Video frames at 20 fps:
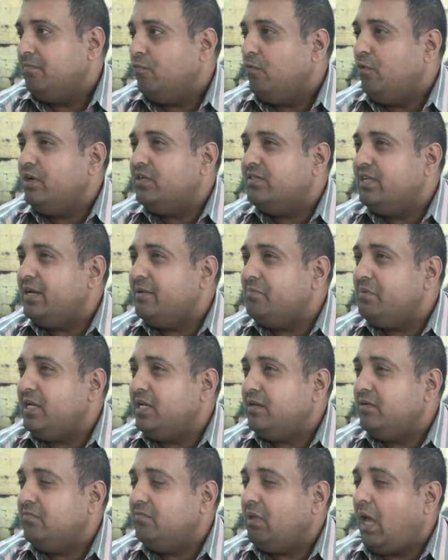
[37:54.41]
What does that
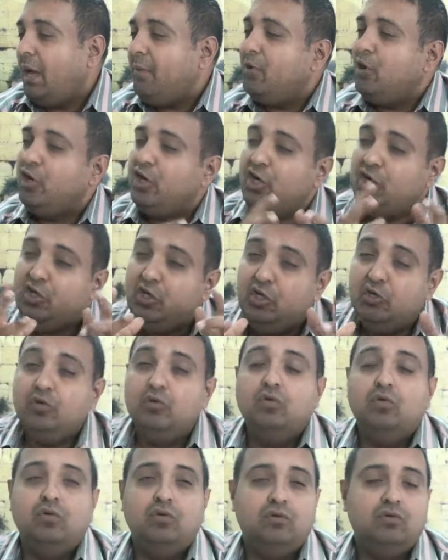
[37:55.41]
mean? I'm going to
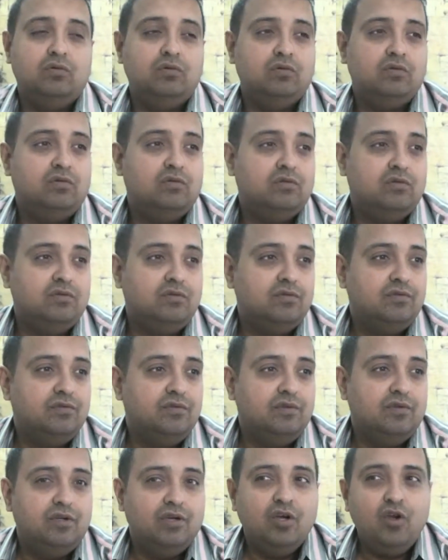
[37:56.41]
do.
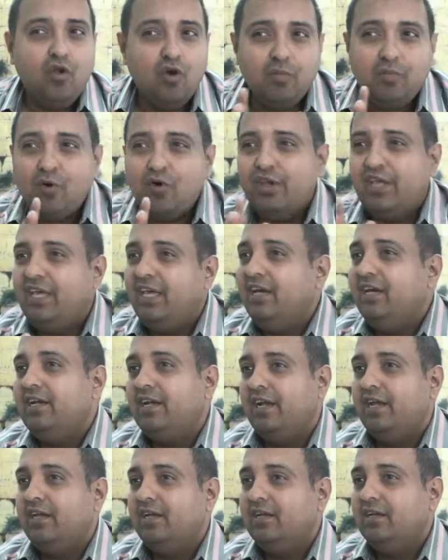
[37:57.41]
No more
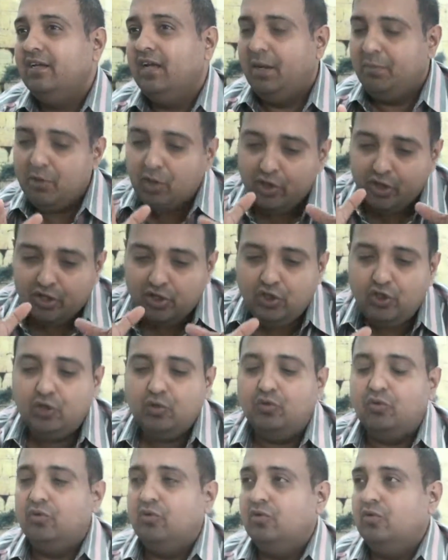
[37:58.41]
hearing. I'm going to
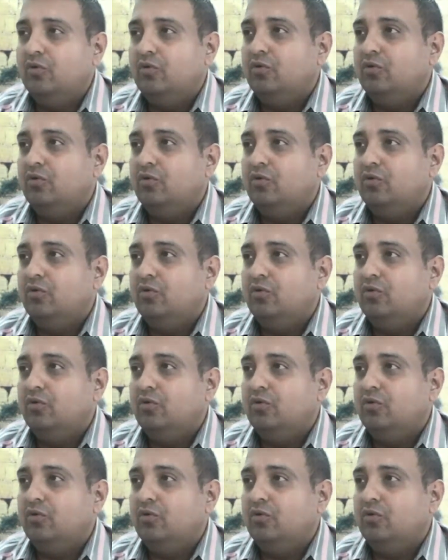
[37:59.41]
do.